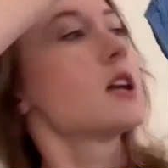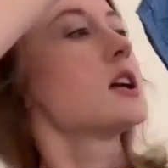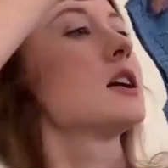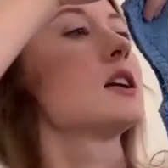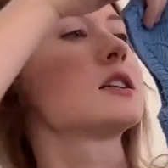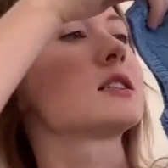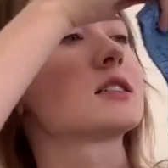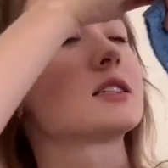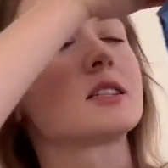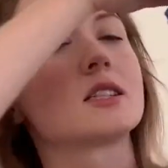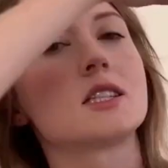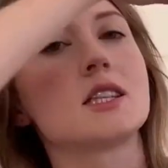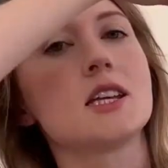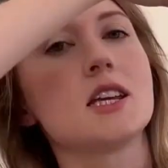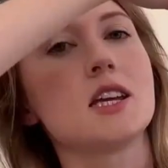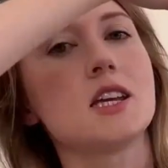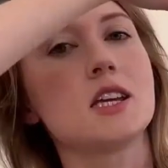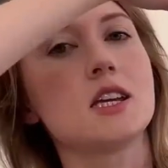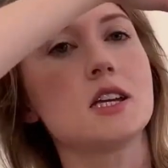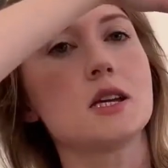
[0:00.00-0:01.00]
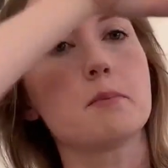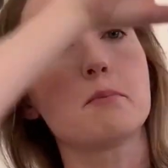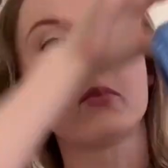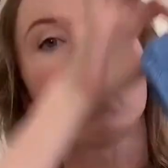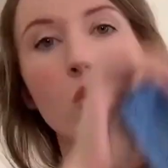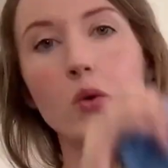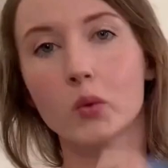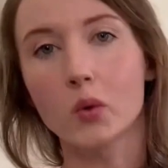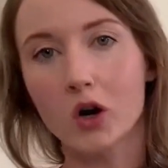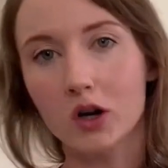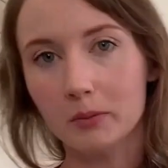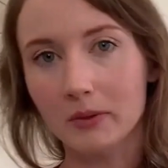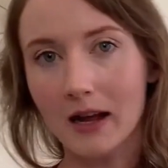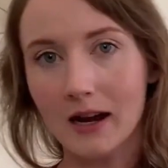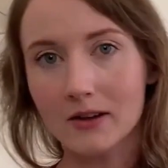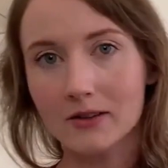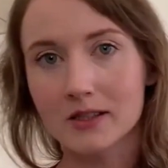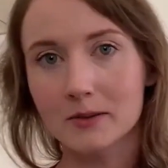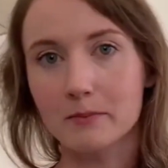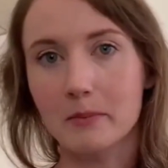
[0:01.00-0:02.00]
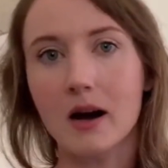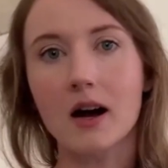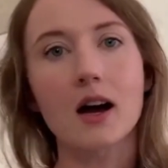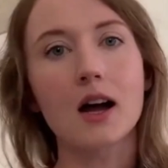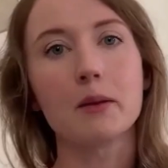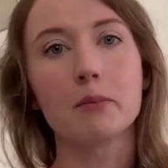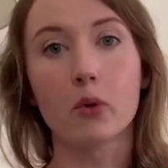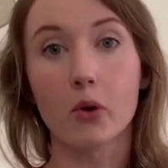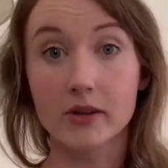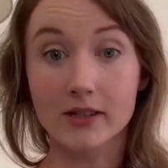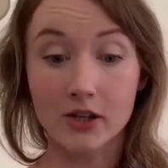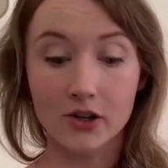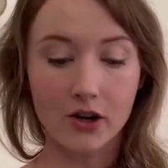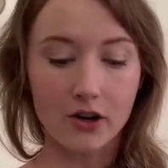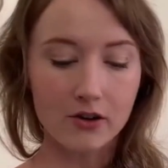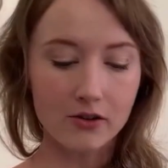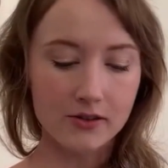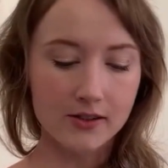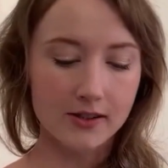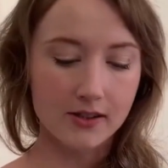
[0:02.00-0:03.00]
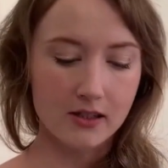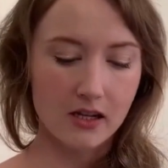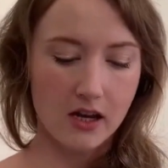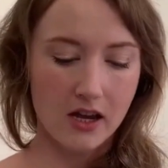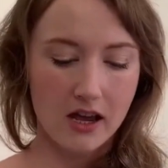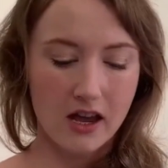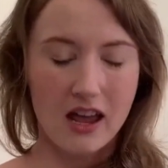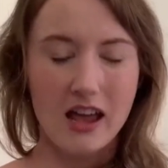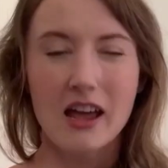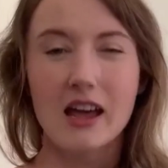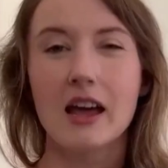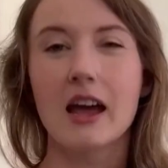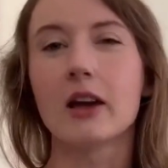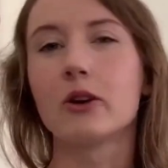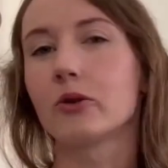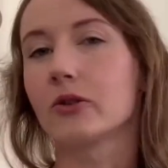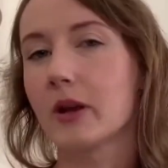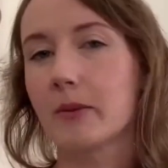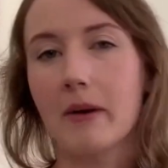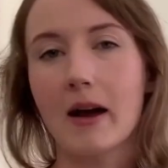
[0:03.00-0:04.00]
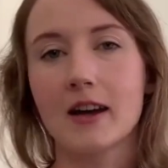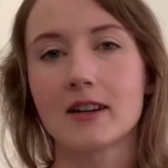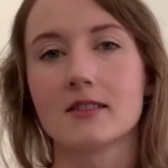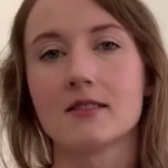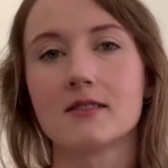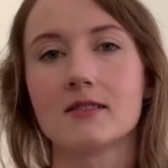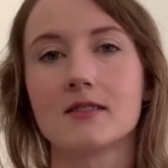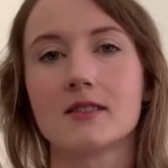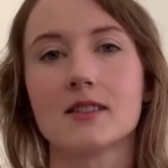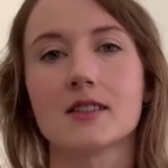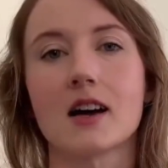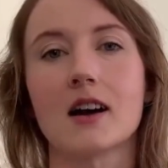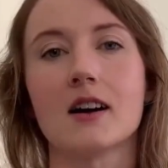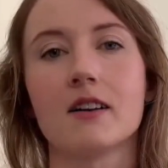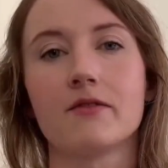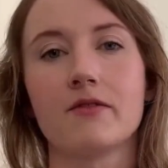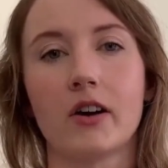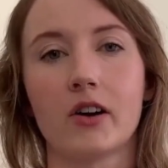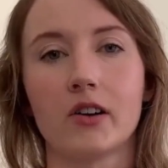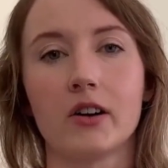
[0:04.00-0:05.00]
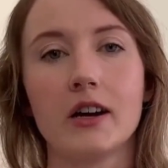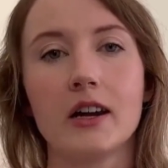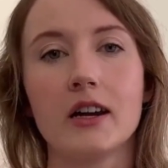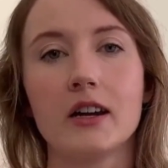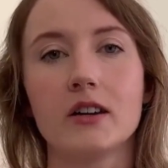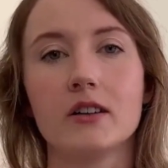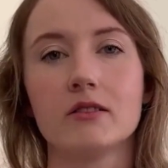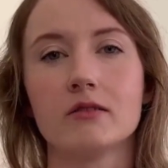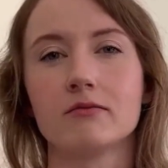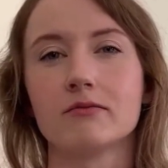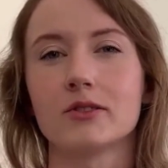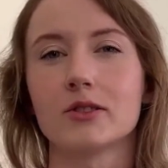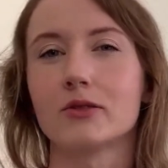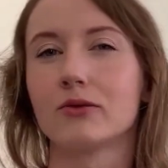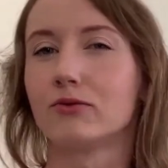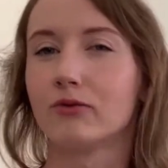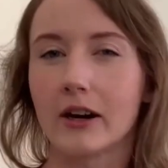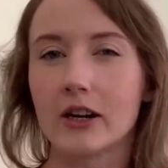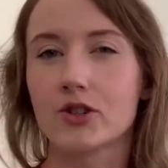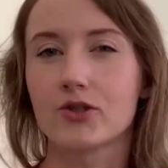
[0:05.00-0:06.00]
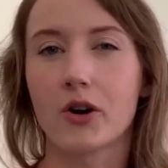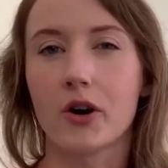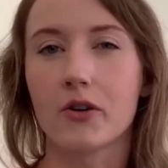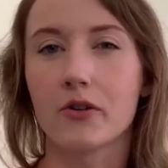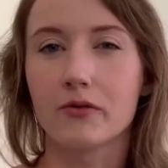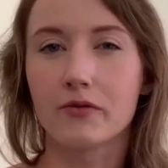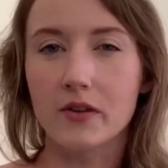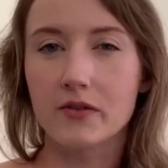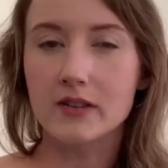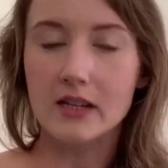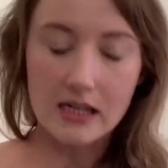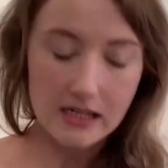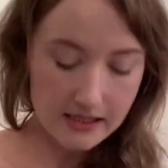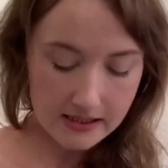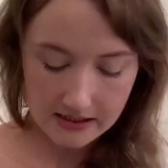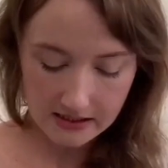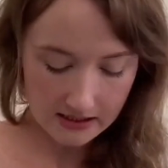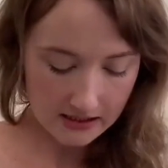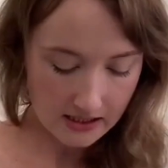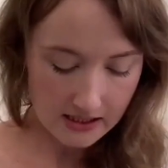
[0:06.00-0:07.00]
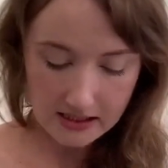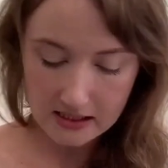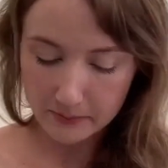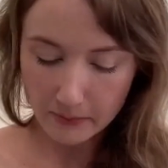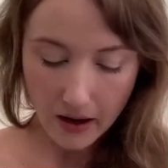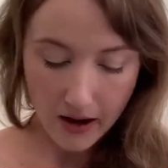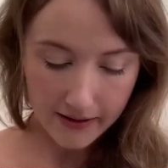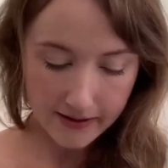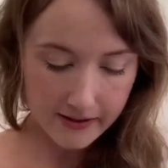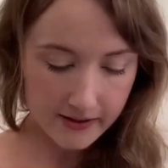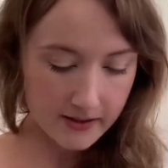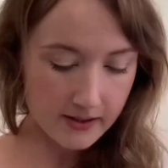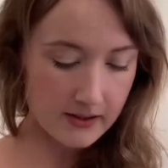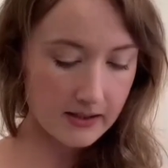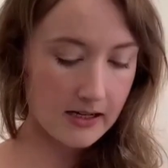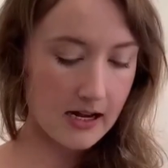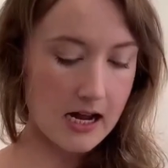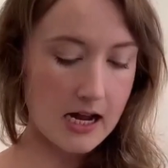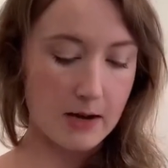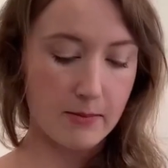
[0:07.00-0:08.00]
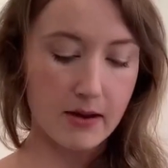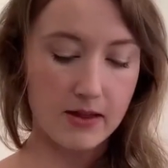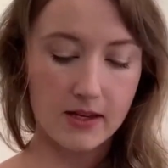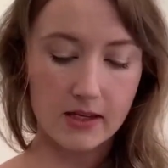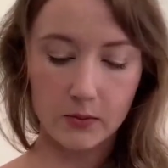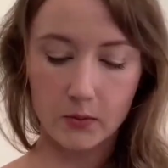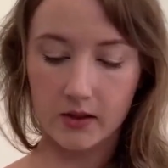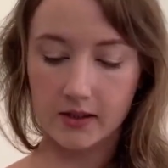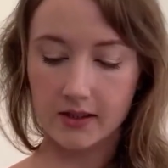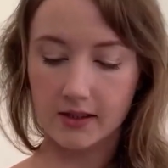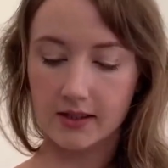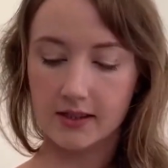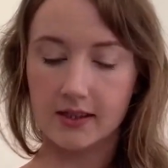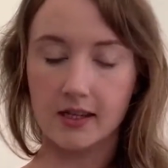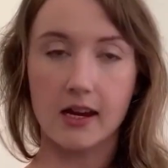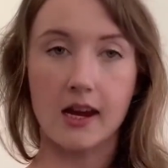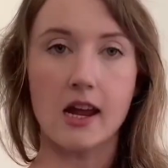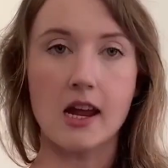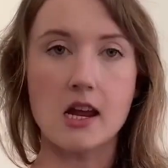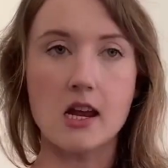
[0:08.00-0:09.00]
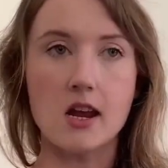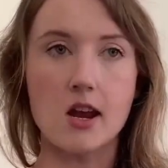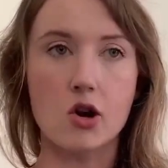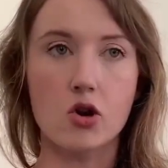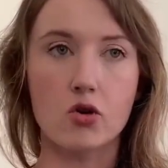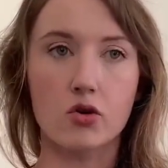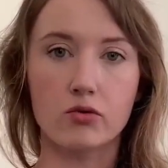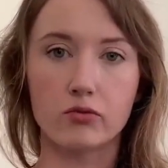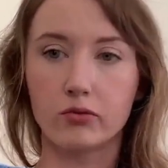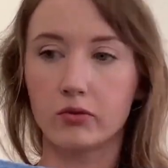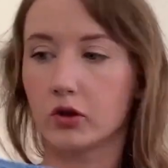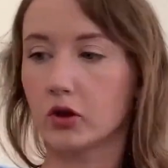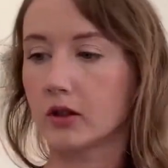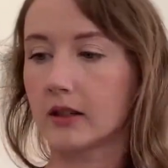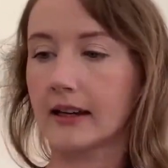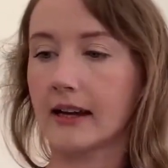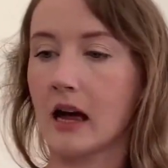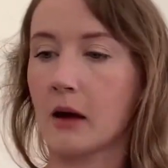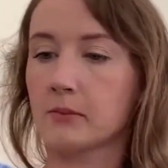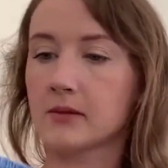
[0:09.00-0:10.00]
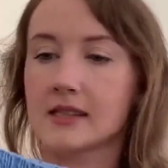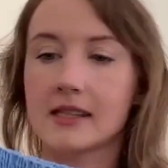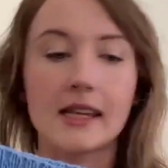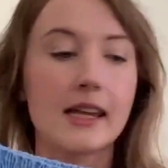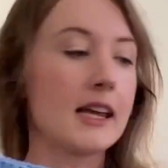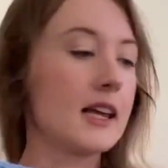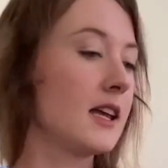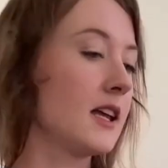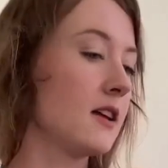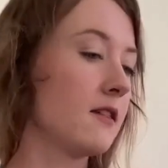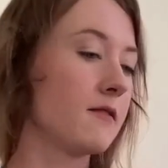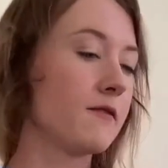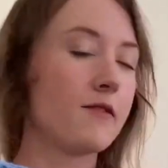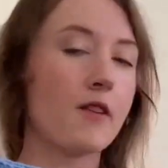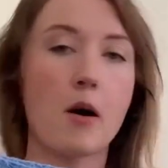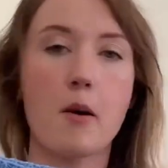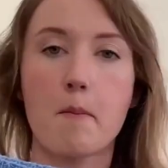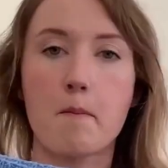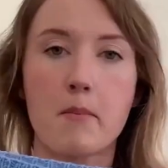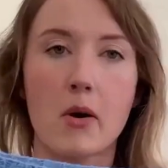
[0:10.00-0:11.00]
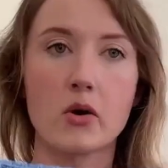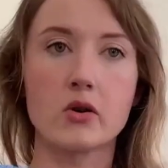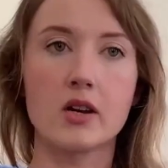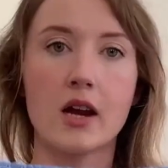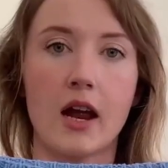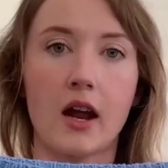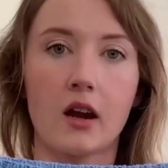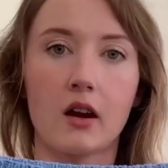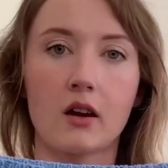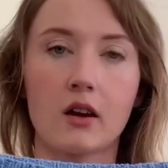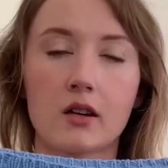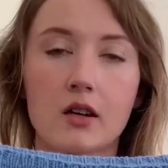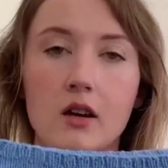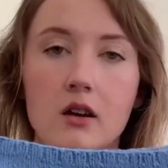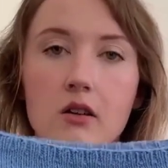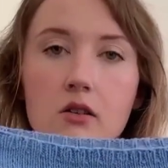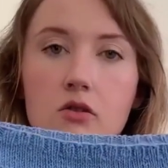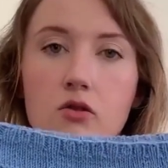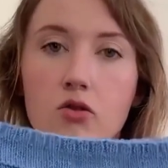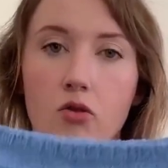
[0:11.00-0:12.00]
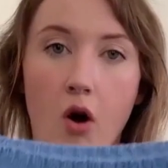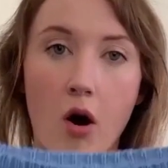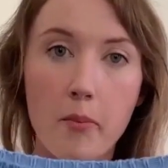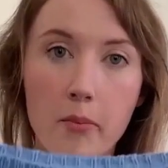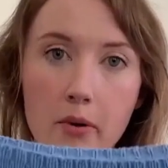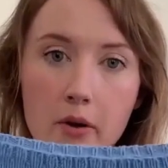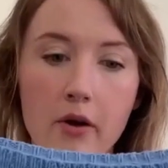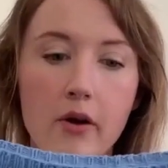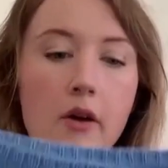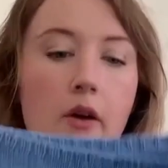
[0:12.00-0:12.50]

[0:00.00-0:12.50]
It's the Boardwalk Blouse by Poison Girls, and all their patterns are very sort of retro 50s inspired. And this one's a cap sleeve boat neck crop,